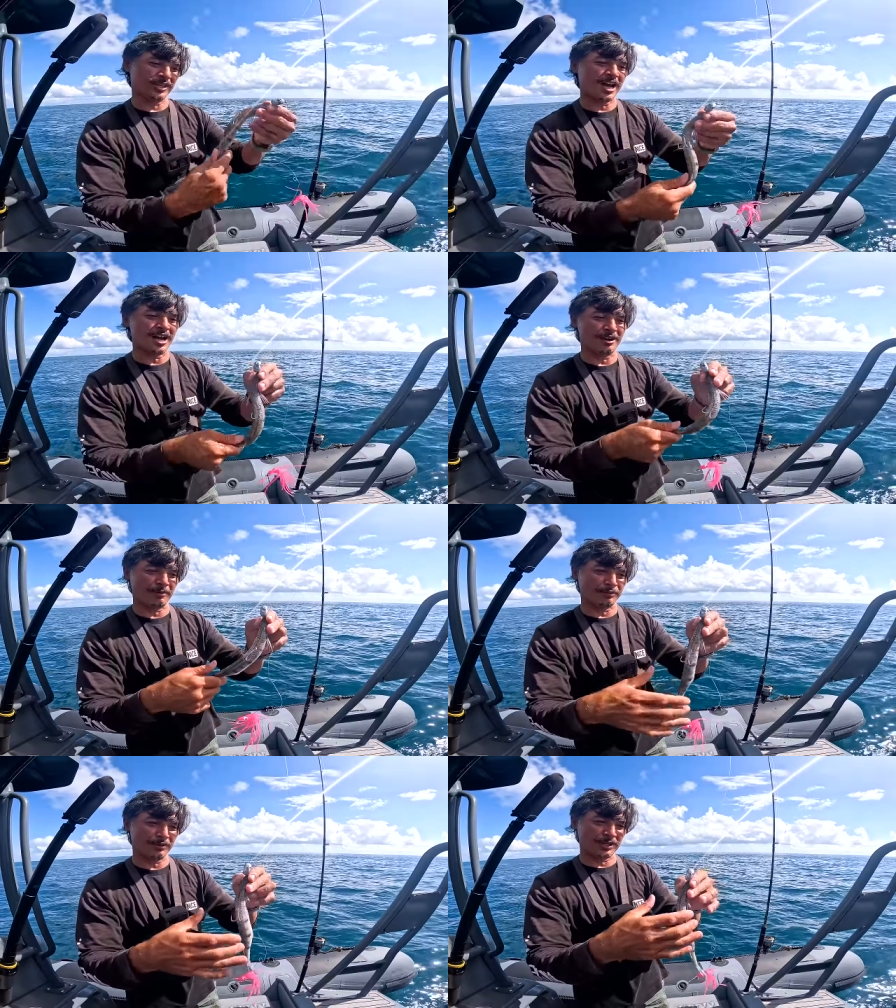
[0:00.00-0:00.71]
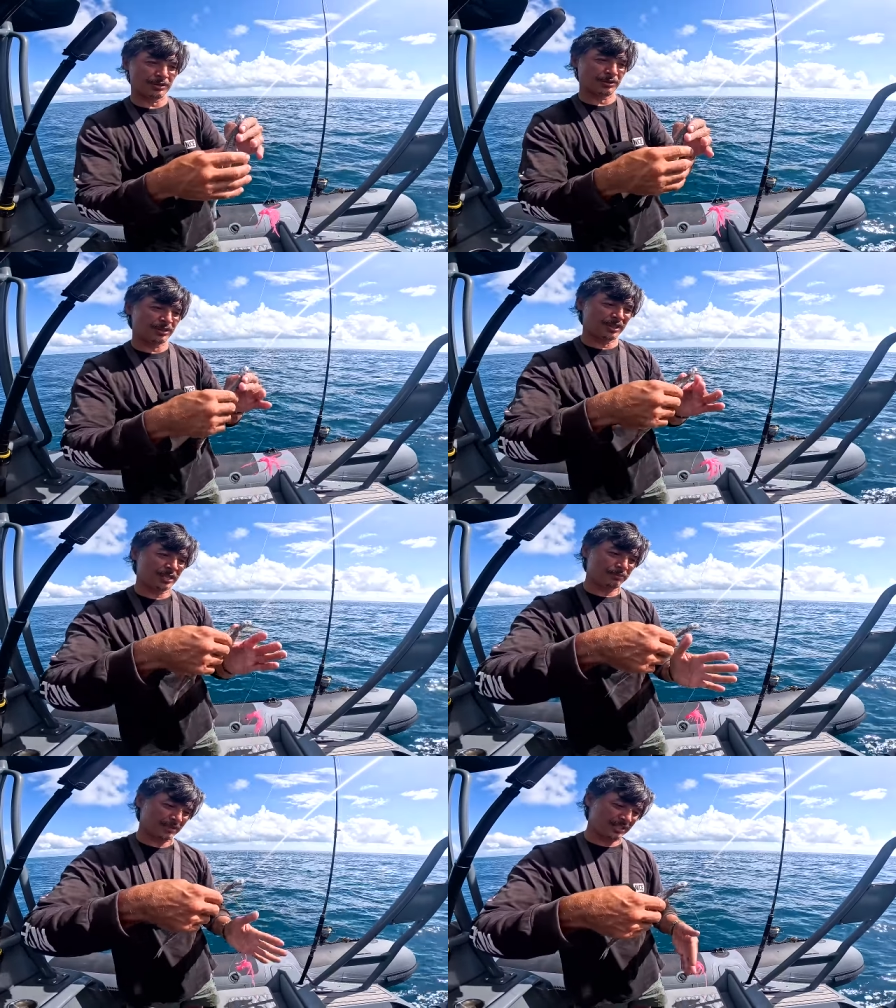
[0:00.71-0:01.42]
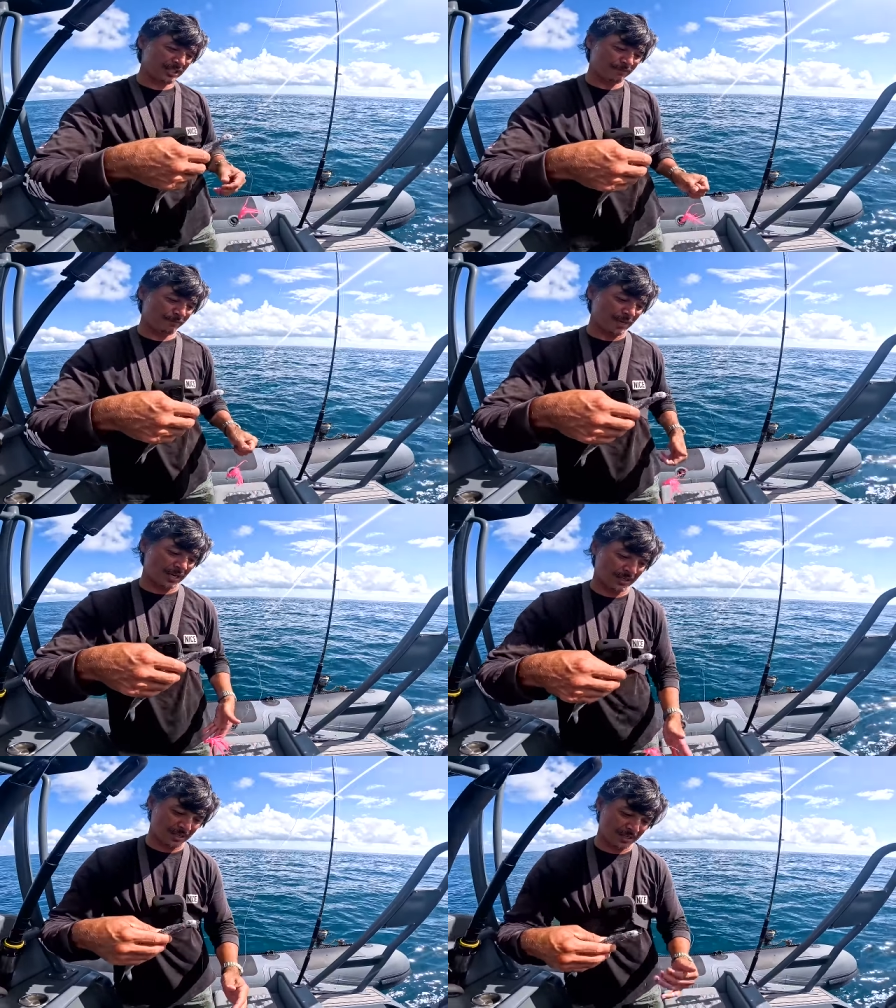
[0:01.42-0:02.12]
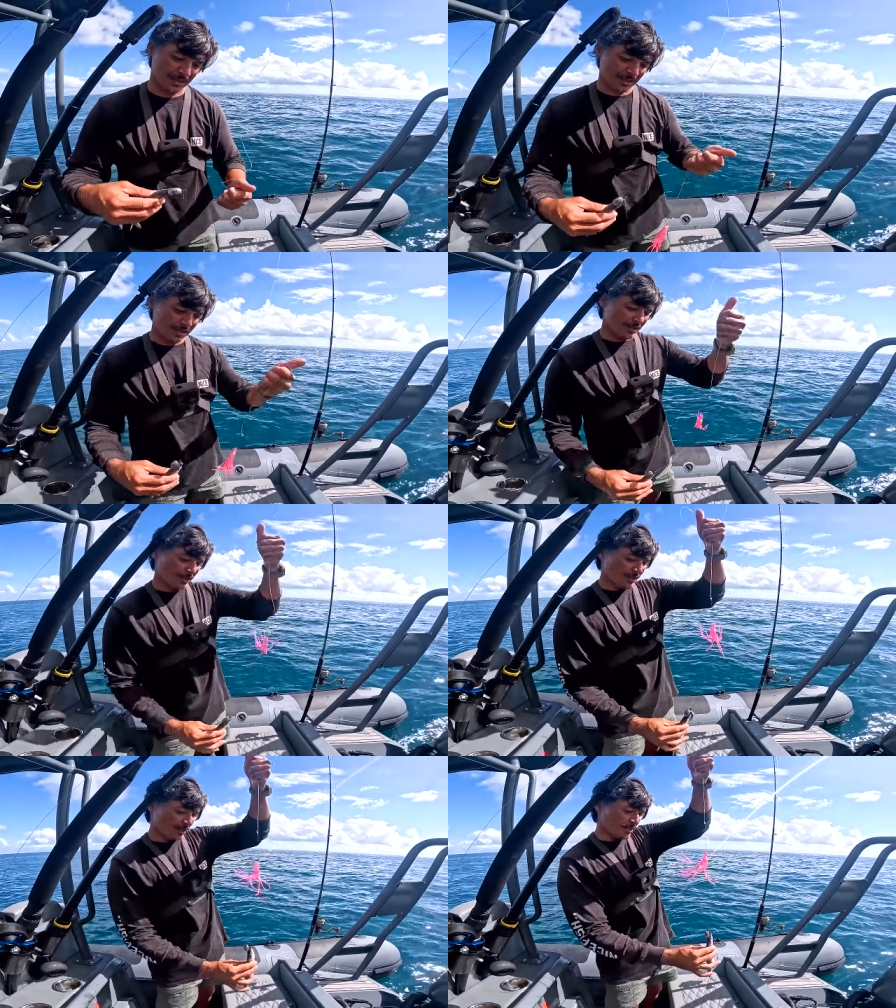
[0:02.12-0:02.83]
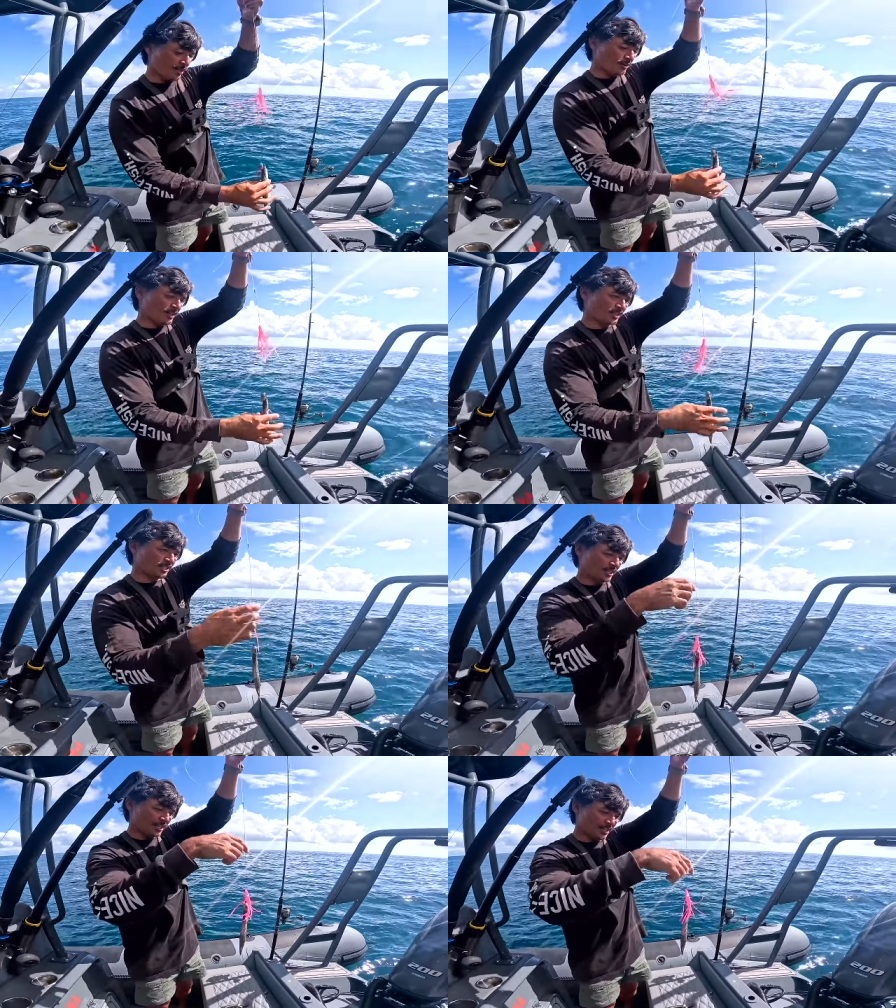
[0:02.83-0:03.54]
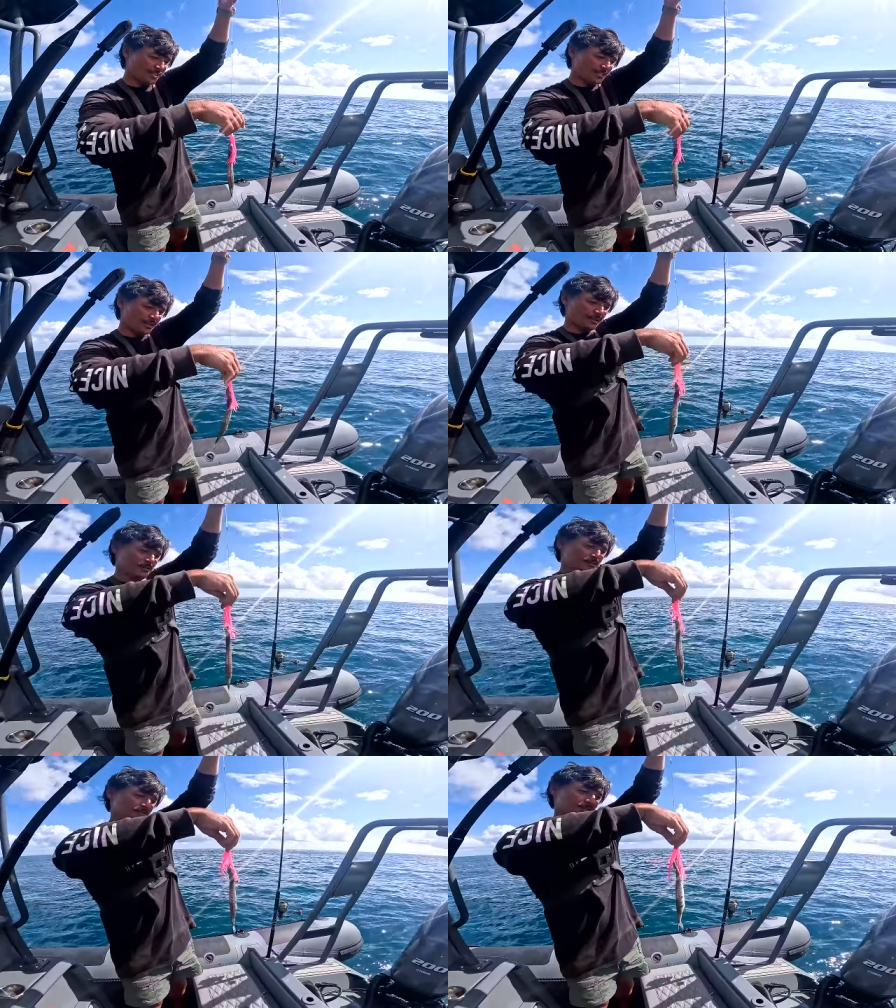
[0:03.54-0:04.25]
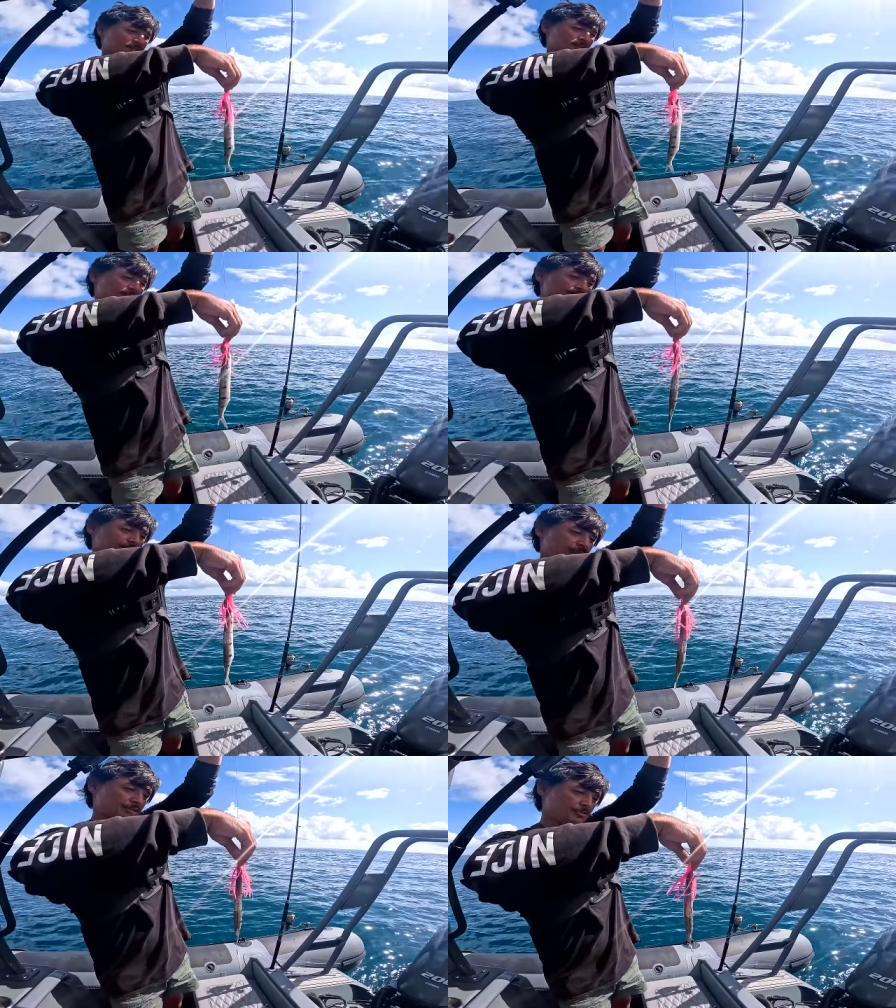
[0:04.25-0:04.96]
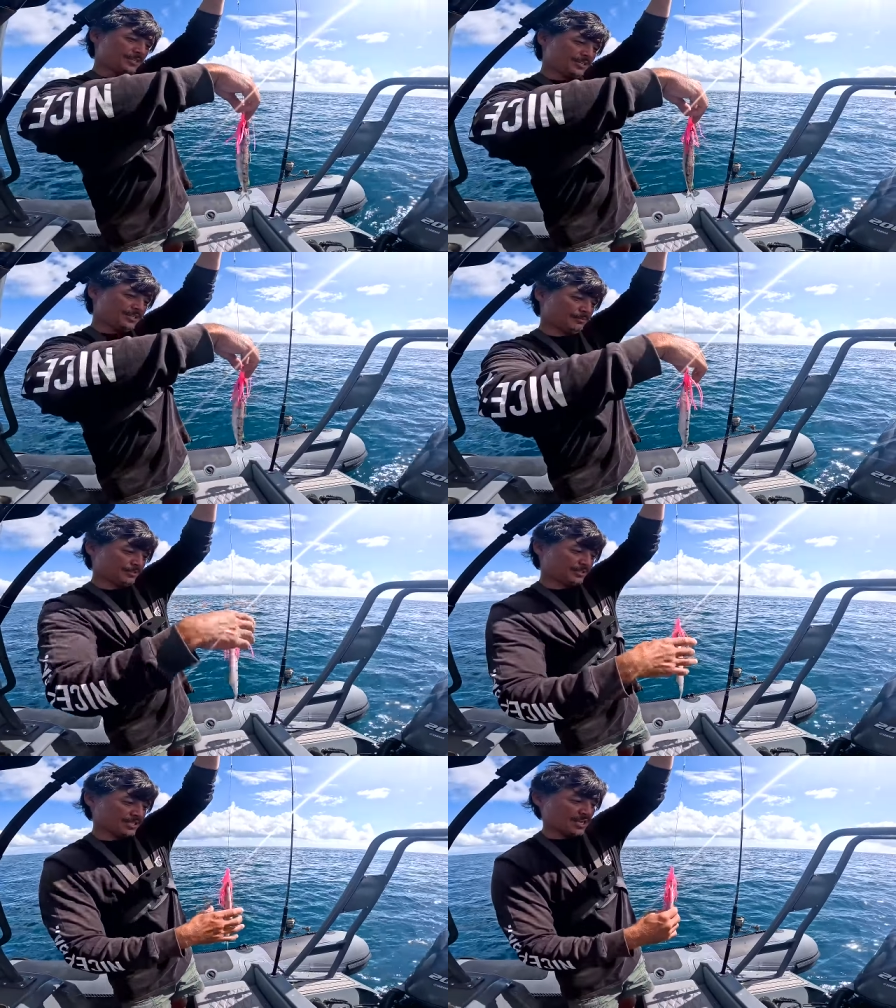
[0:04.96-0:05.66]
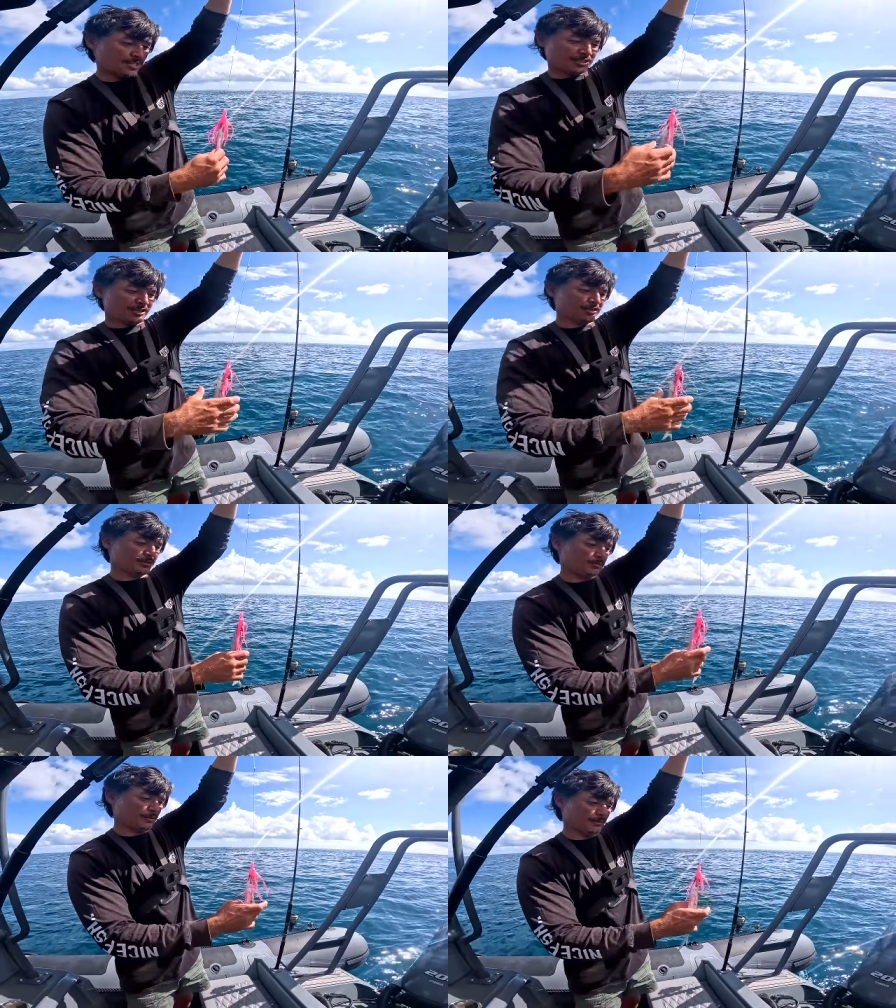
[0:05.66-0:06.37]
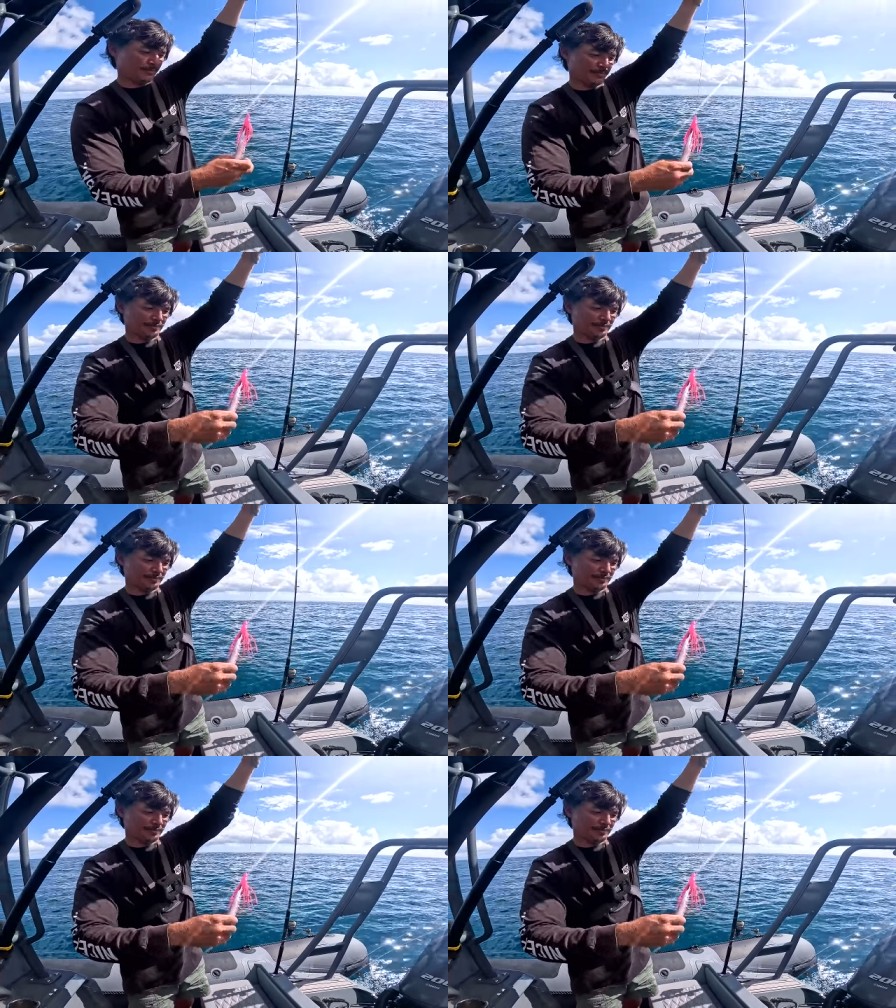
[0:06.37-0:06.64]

gar are pretty good. They're pretty tough bait, and they'll hang together. So should be as simple as that, so he'll swim